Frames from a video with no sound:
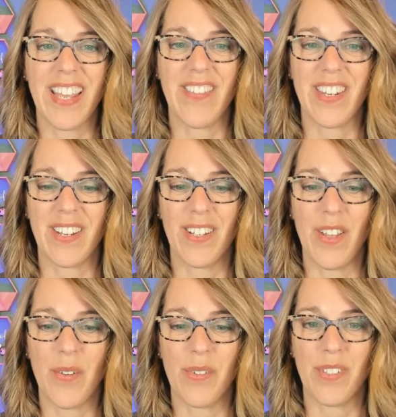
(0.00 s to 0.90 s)
and then
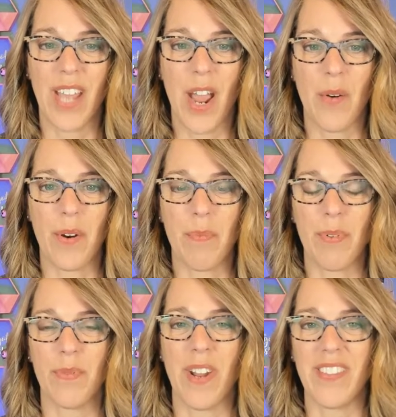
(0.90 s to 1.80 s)
close our
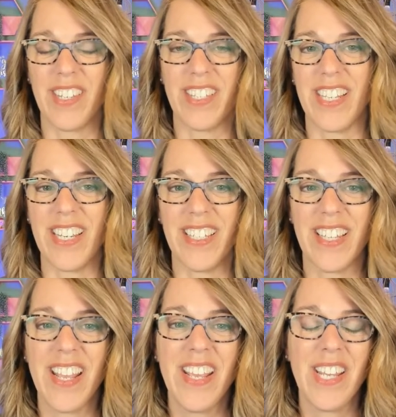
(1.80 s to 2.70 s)

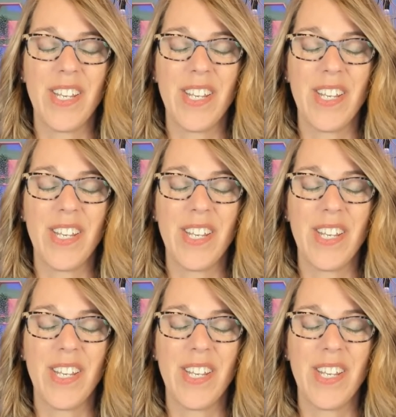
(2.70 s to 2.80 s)
parentheses.